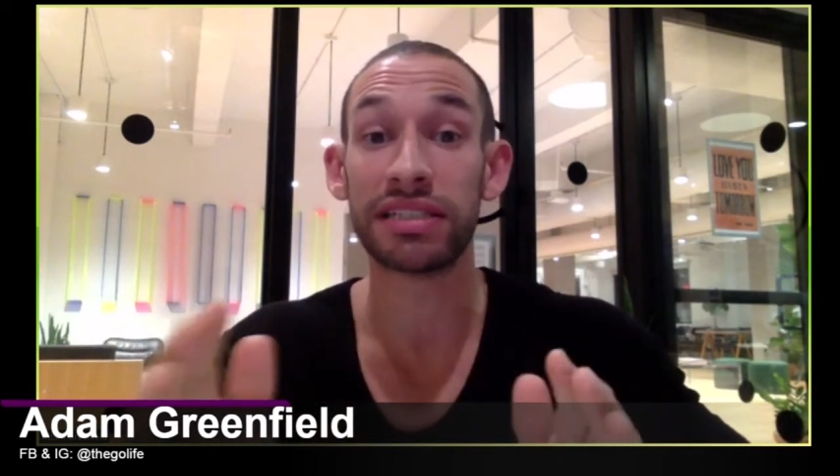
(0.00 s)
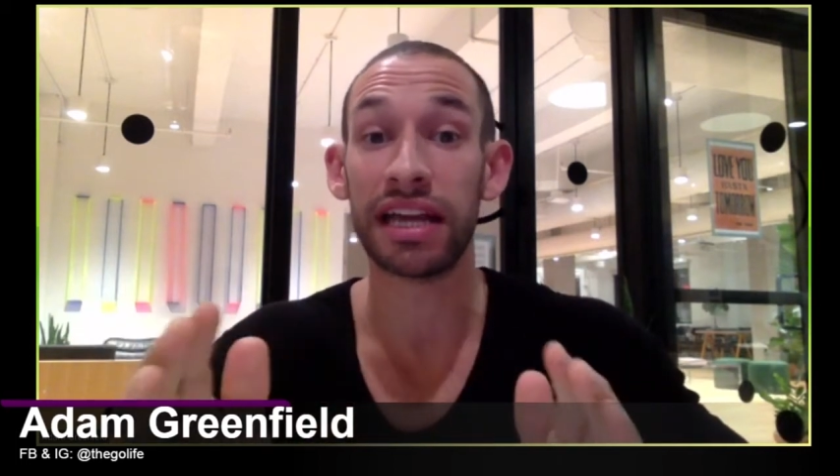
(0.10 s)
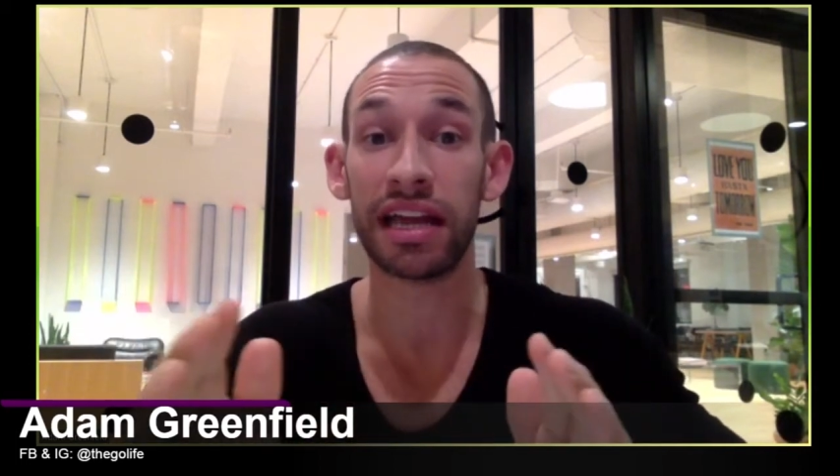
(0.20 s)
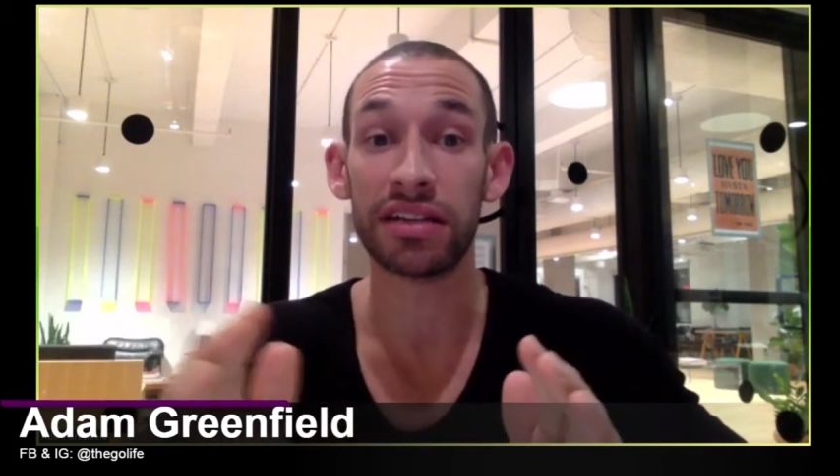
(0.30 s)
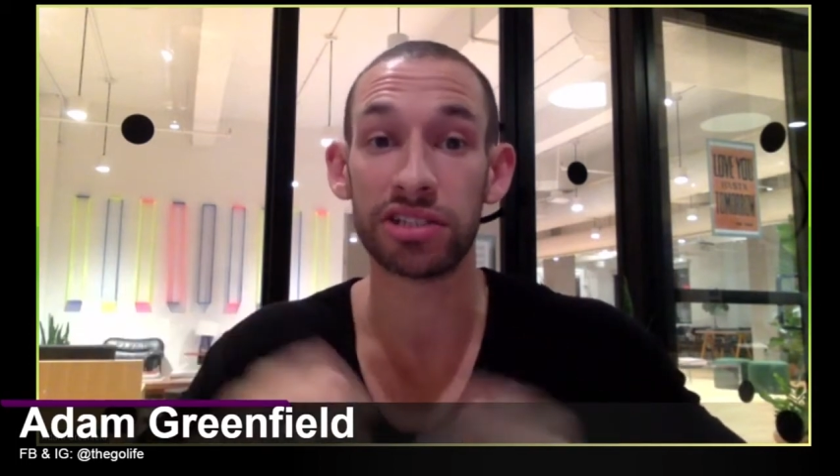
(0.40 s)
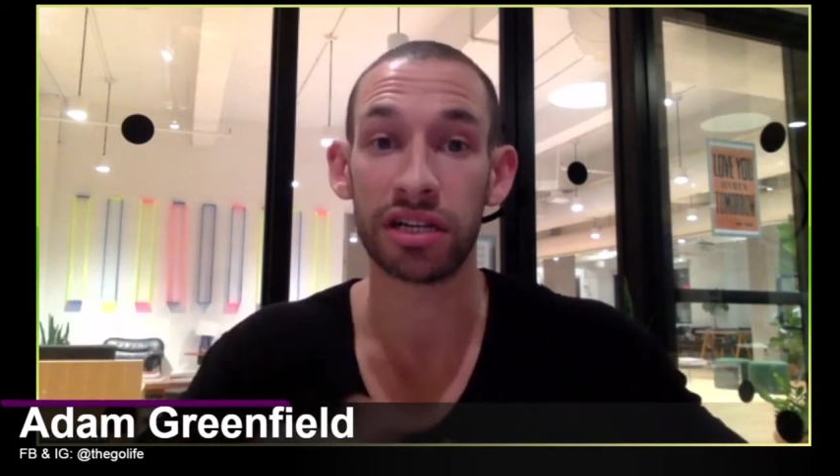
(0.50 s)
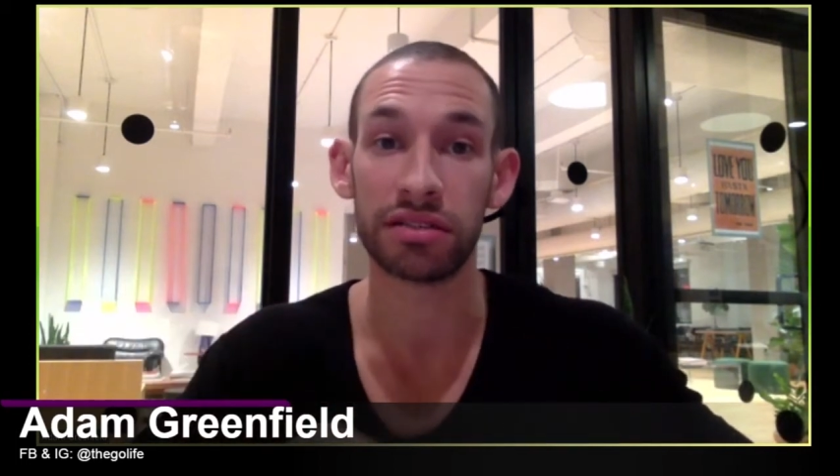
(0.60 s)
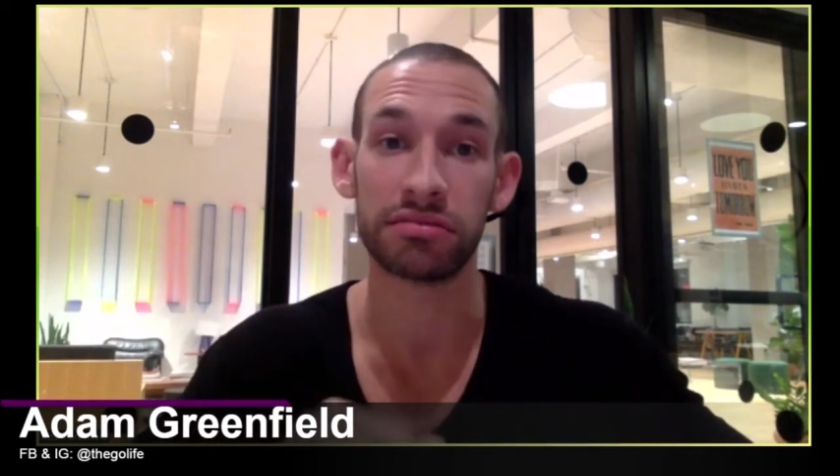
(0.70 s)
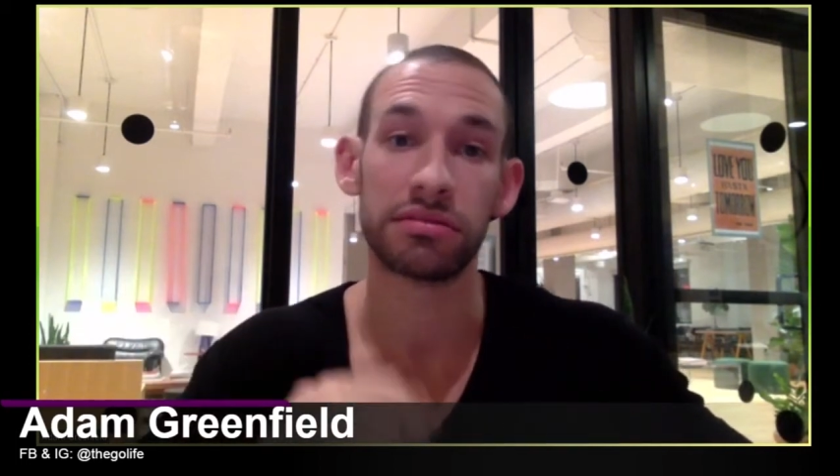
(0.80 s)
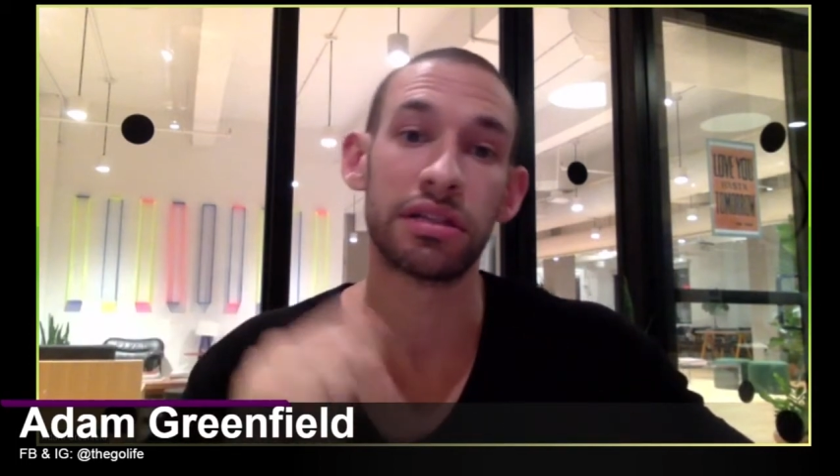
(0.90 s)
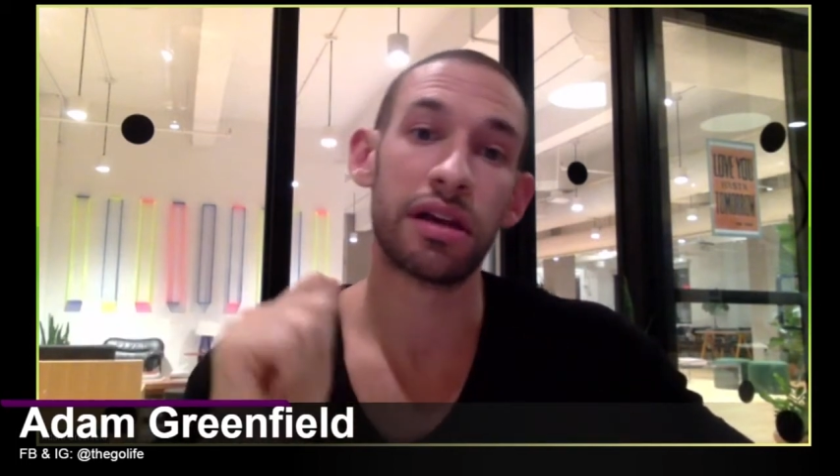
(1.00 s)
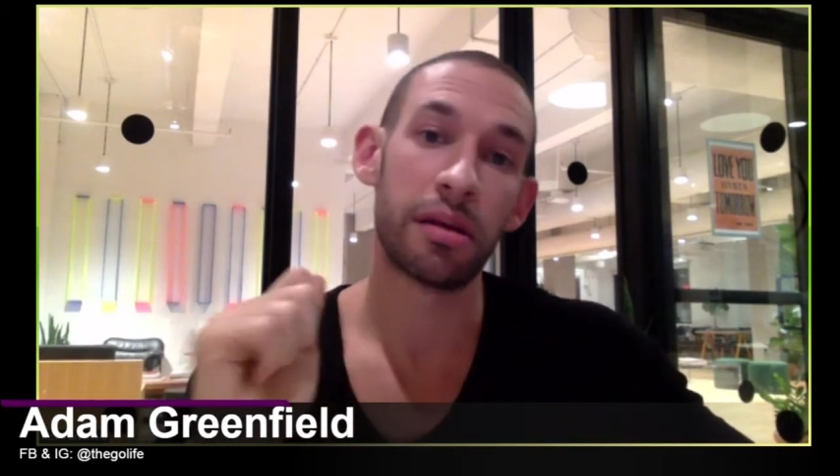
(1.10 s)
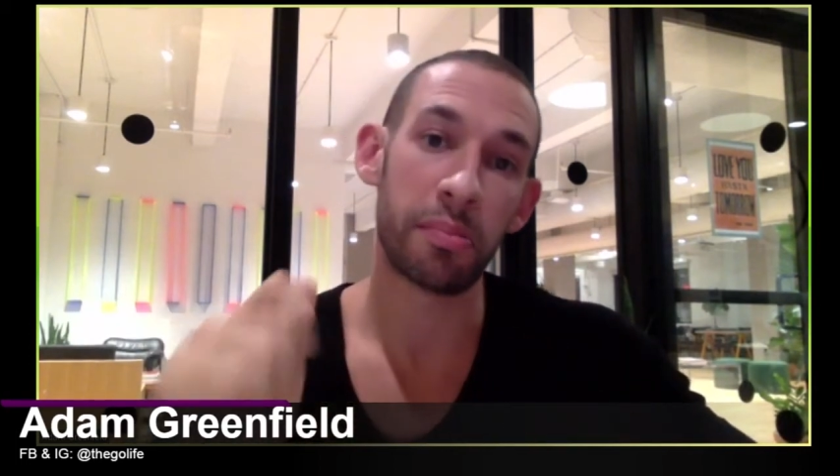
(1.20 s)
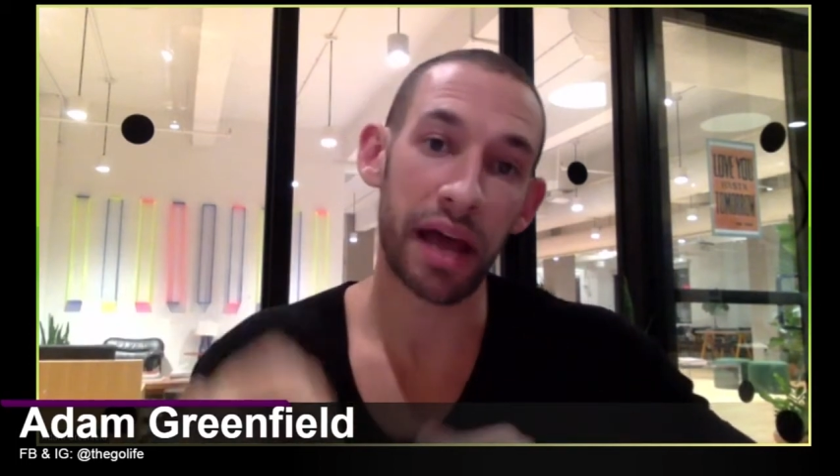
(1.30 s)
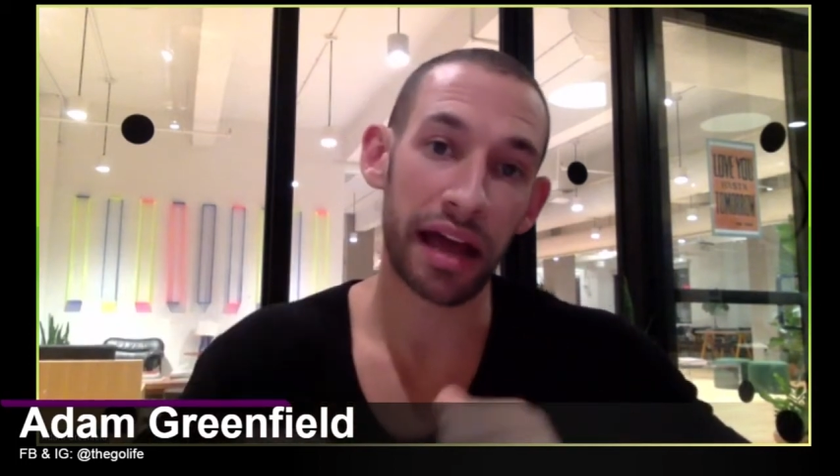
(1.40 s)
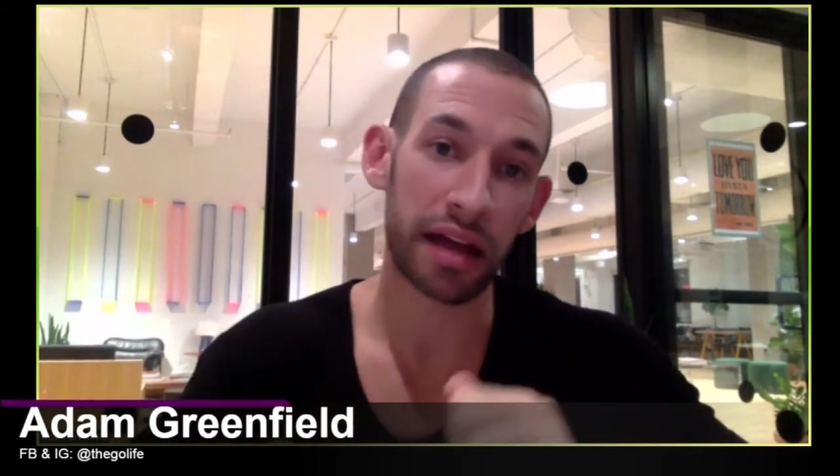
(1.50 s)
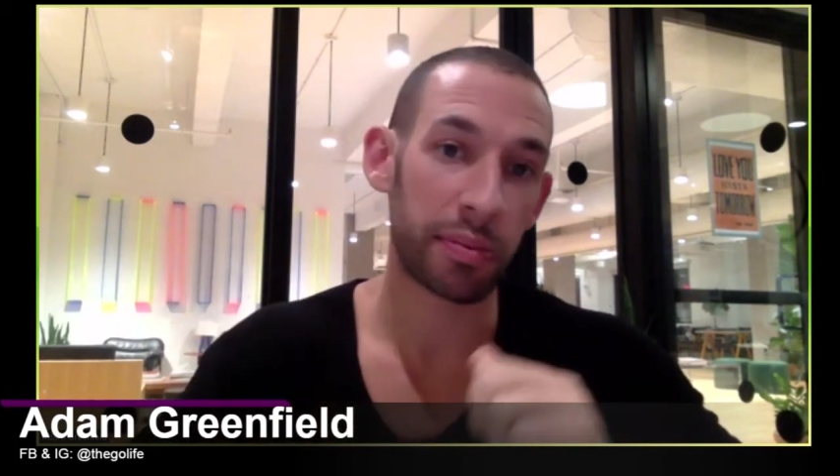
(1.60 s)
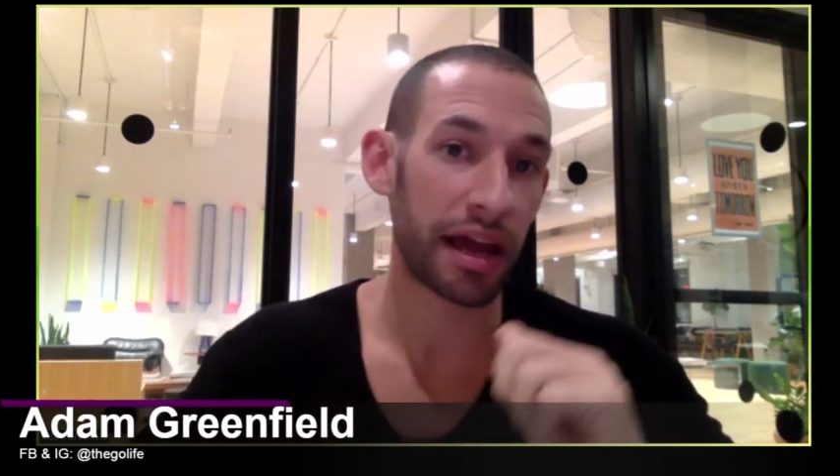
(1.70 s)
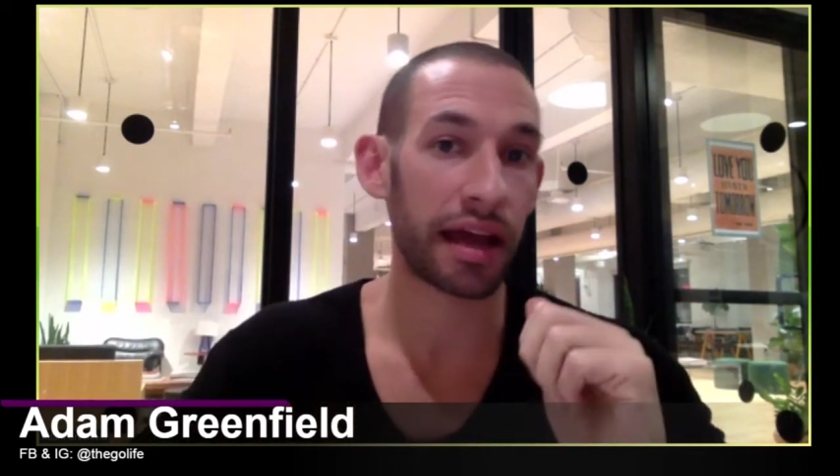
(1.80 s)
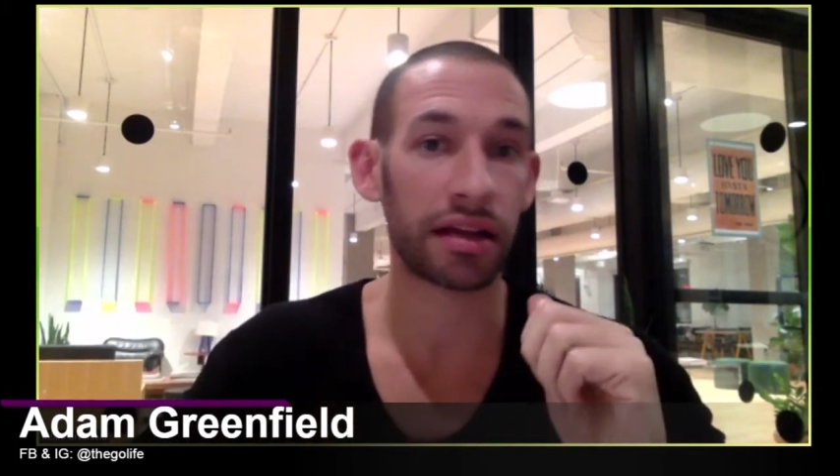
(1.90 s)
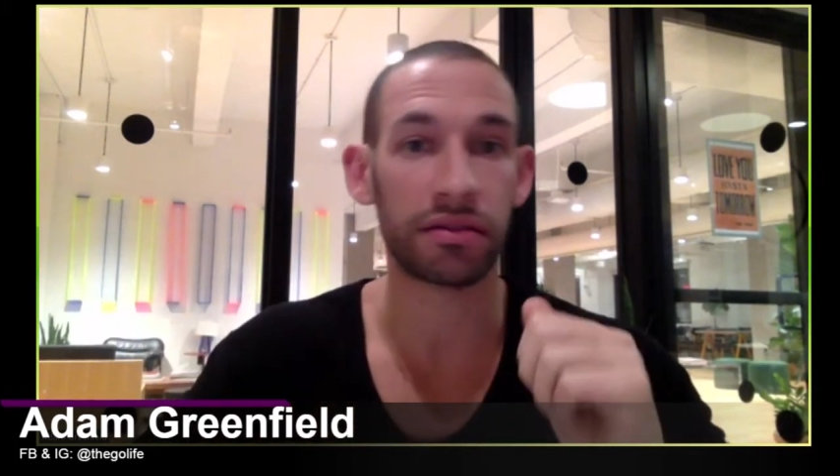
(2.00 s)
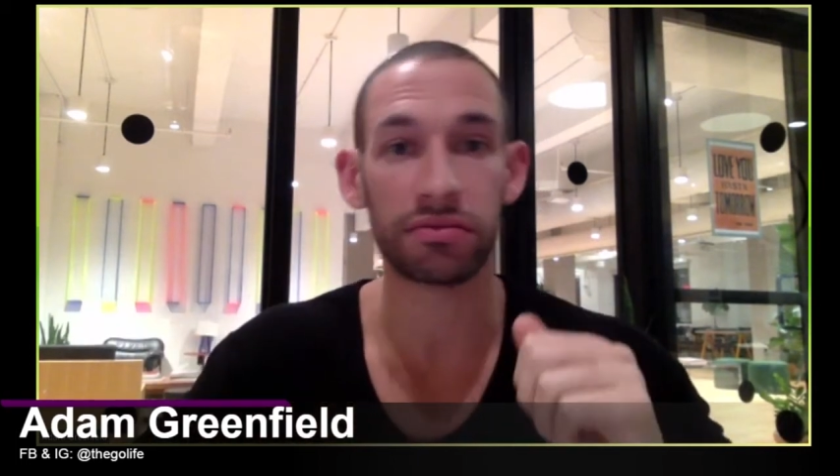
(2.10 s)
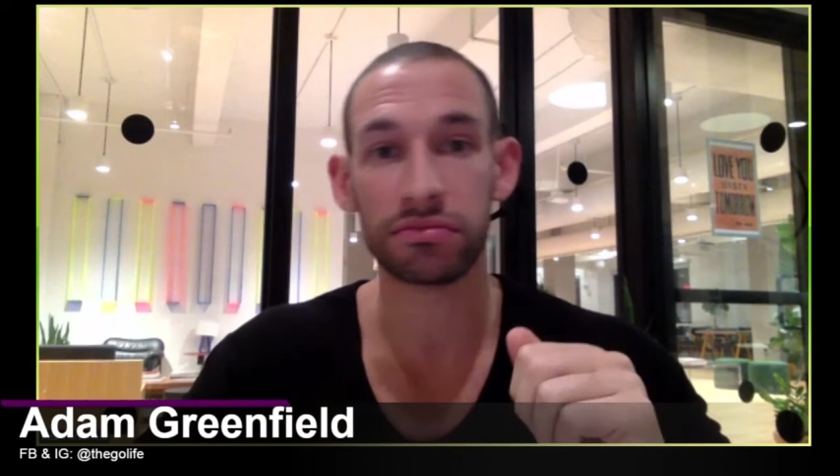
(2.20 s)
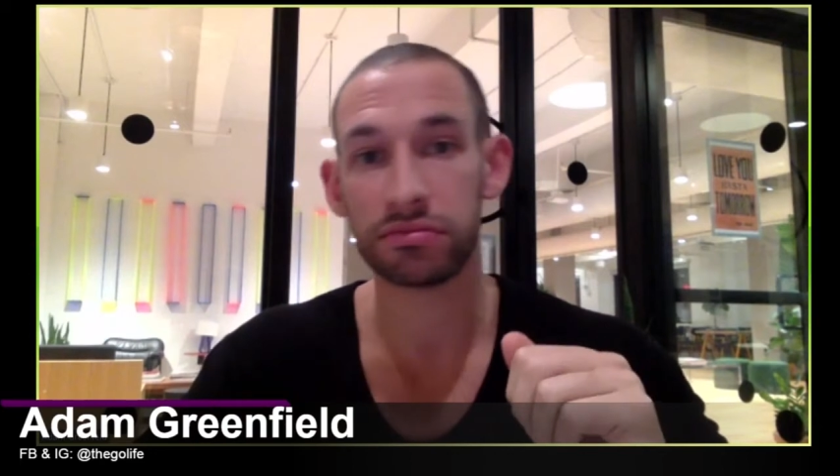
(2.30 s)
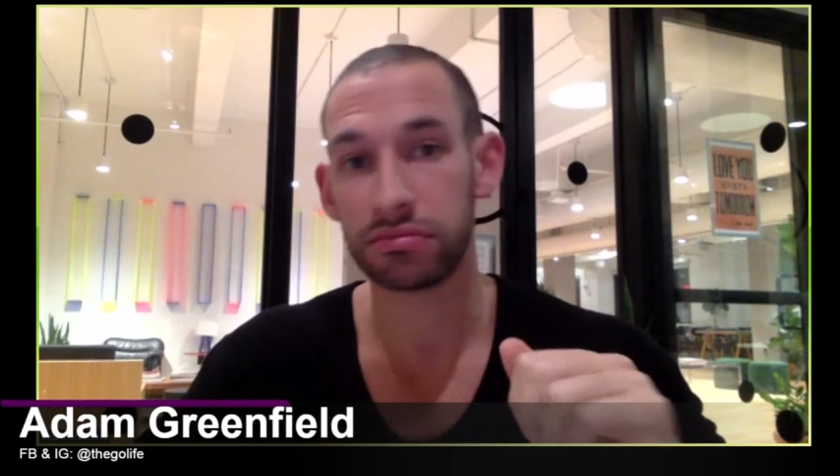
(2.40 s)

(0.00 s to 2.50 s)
to Asia. Backpack,